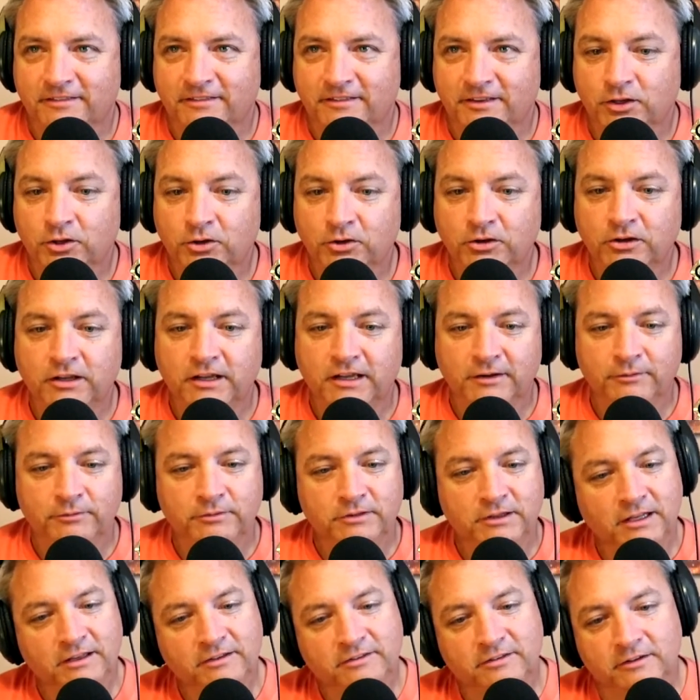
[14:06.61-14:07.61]
good.
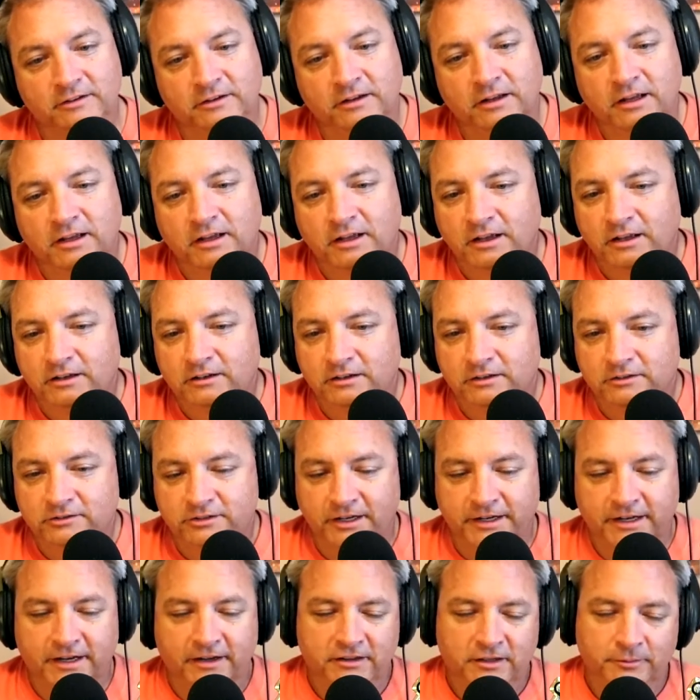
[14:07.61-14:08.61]
Listen,
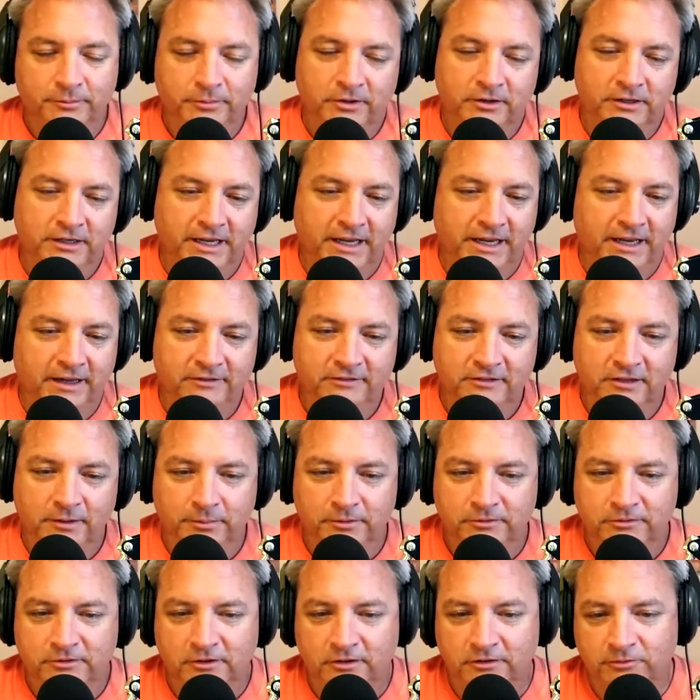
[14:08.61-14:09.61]
check out the Bertcast
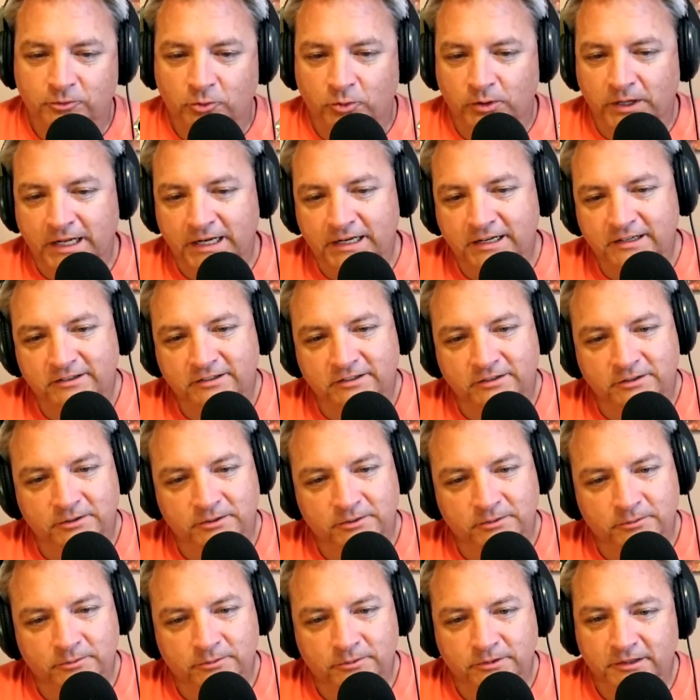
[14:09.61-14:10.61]
episode
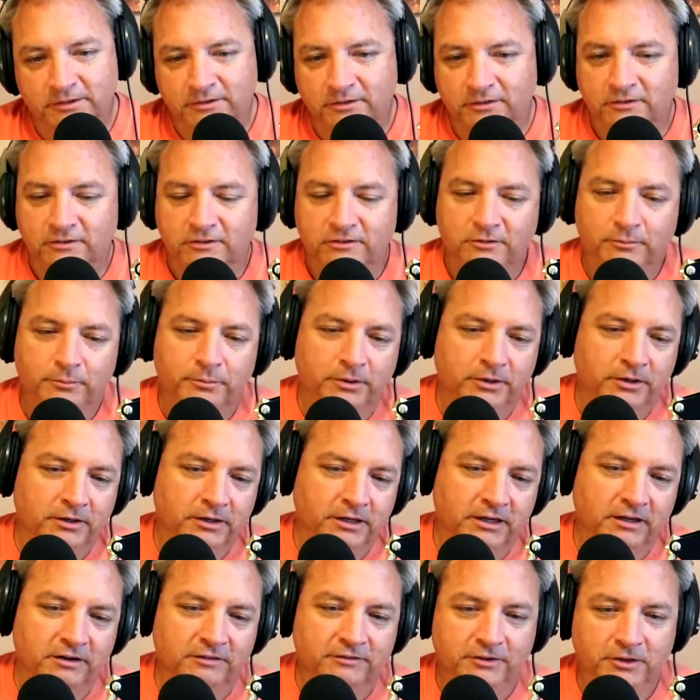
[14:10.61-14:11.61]
492. Listen to Bert
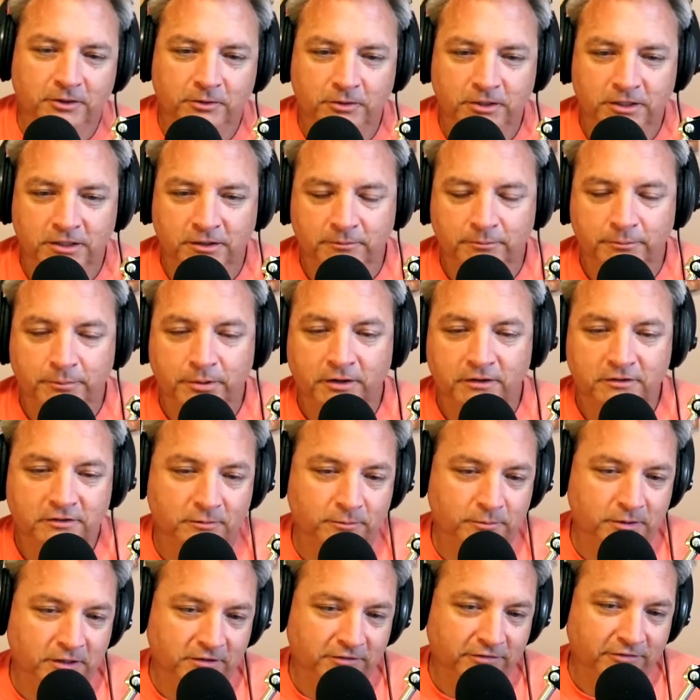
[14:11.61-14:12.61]
interview him. Bert's a
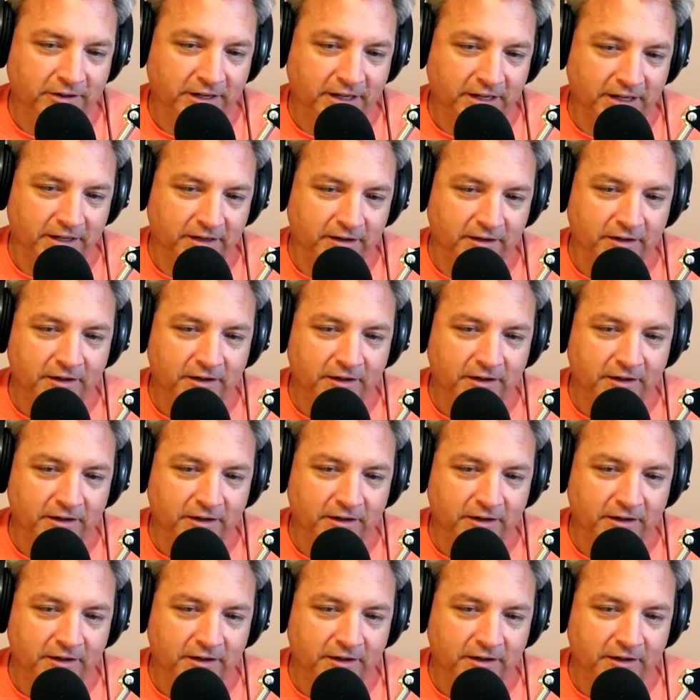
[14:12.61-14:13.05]
big fan.